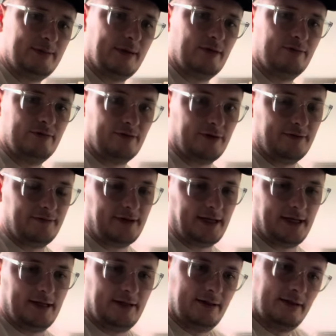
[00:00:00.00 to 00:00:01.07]
spent 100,
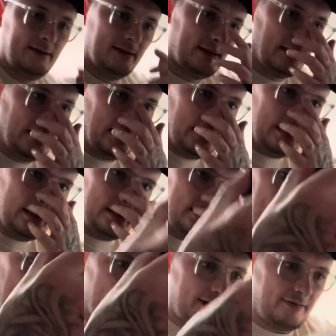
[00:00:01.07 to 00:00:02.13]
fucking hell.
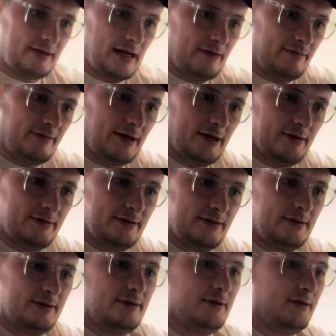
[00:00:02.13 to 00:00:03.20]
Tenner flat
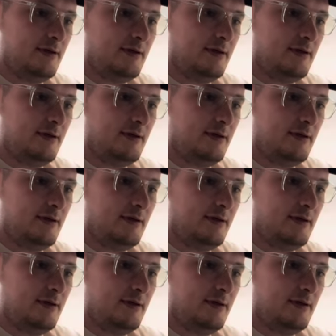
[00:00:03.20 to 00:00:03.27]
phone.